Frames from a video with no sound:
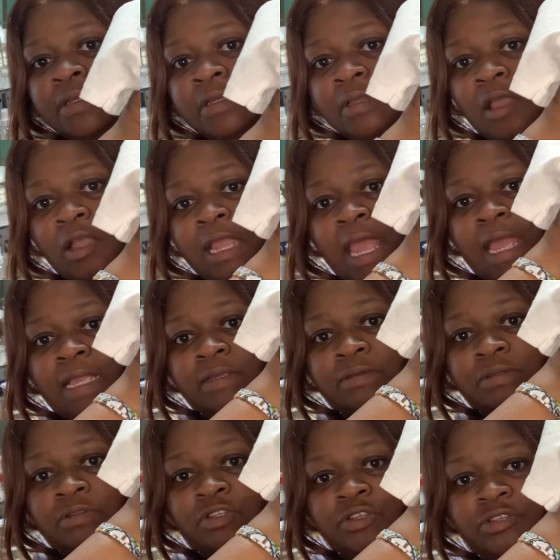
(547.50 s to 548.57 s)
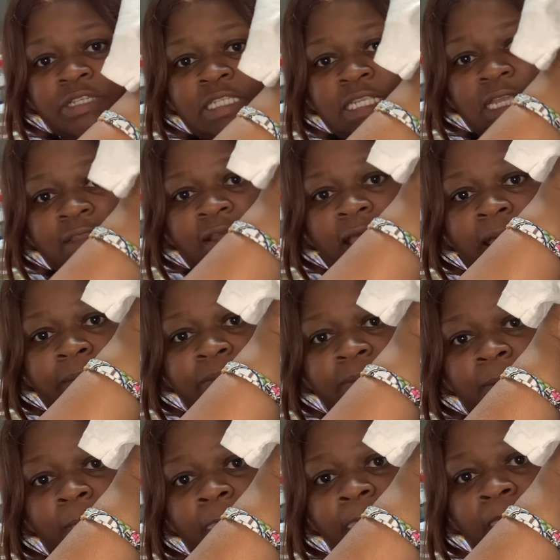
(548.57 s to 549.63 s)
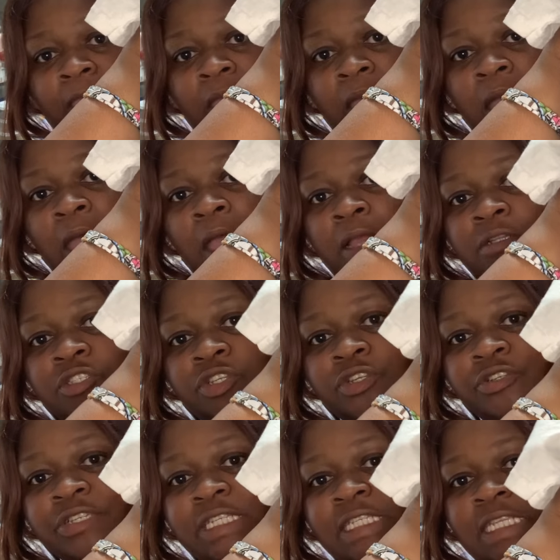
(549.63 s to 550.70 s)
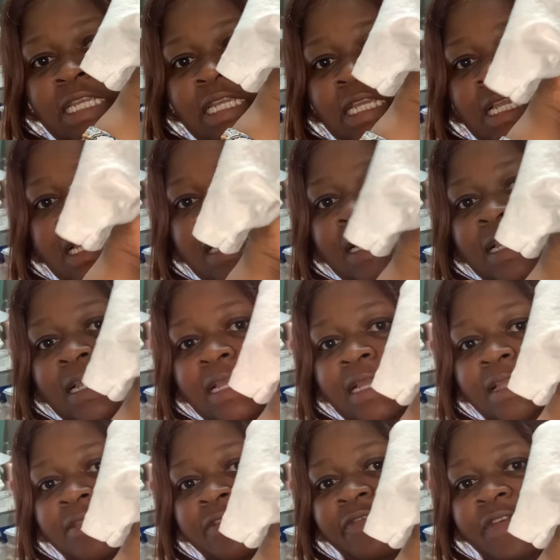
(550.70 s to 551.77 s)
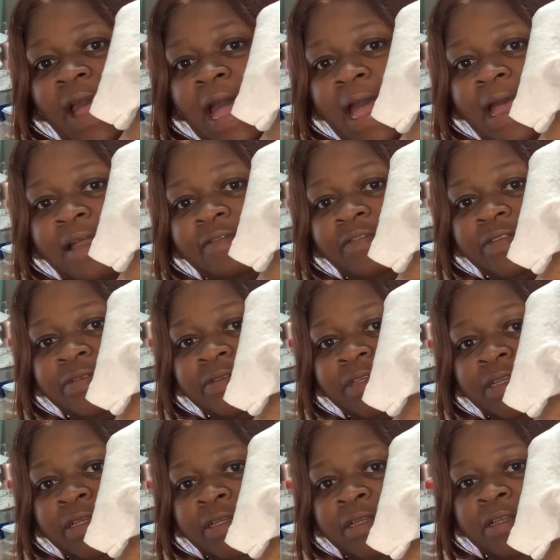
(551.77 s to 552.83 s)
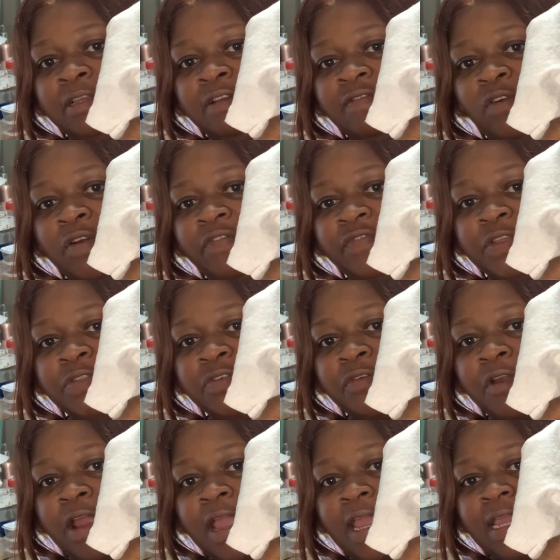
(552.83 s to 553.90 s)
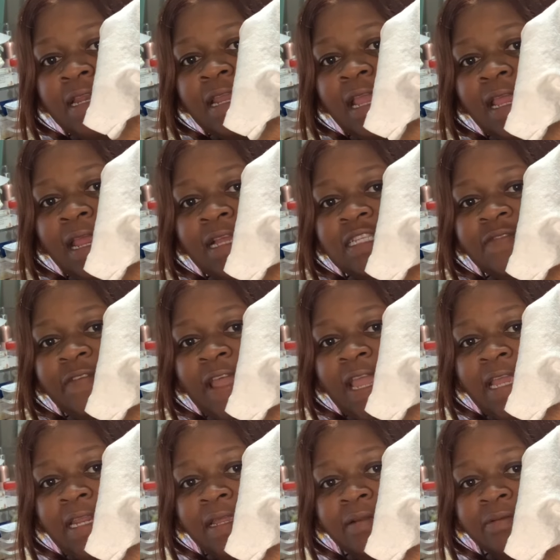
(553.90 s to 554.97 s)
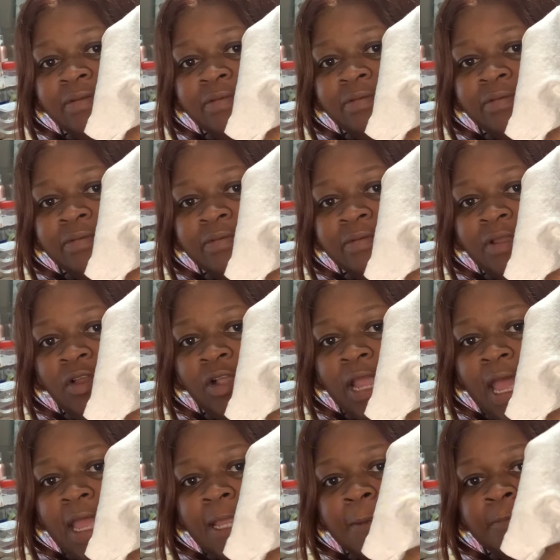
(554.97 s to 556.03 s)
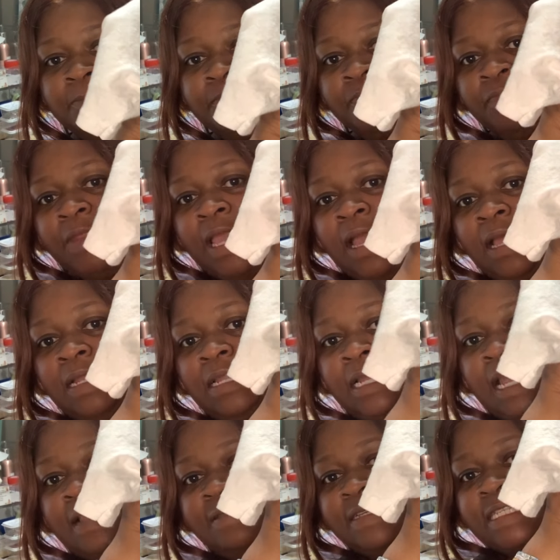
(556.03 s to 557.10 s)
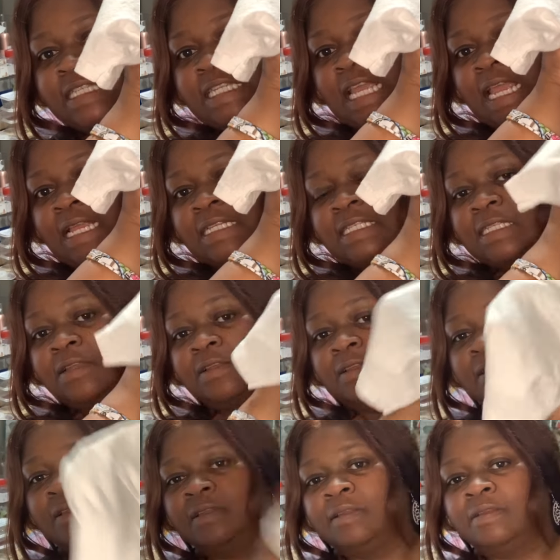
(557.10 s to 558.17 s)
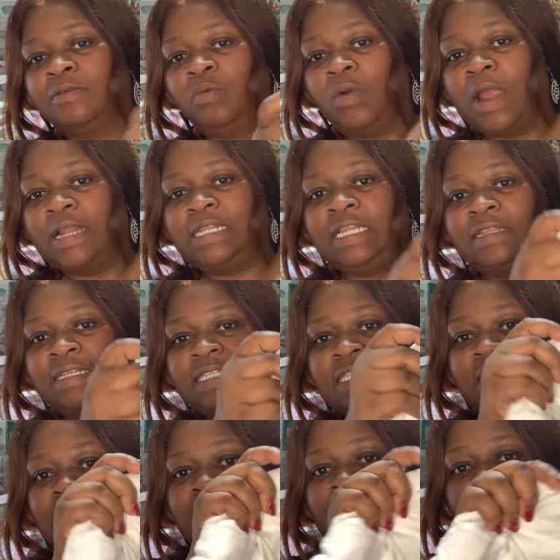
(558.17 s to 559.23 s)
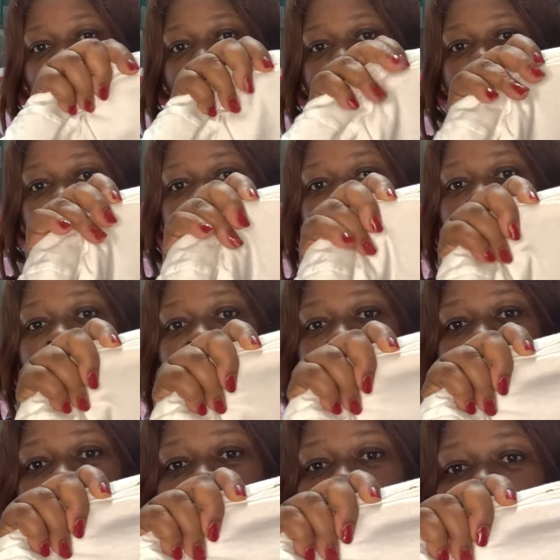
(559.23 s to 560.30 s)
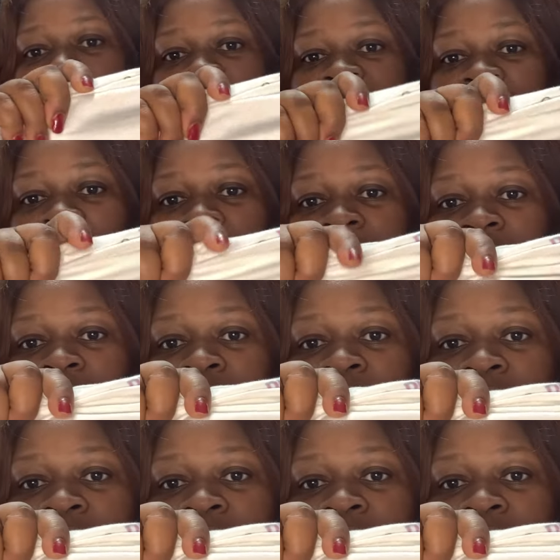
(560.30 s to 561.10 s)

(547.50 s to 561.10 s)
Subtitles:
Okay, do you see that? Do you see the 5 for 5th grade? It has faded. Okay, look at the 6 where I did the 6th grade. It has faded.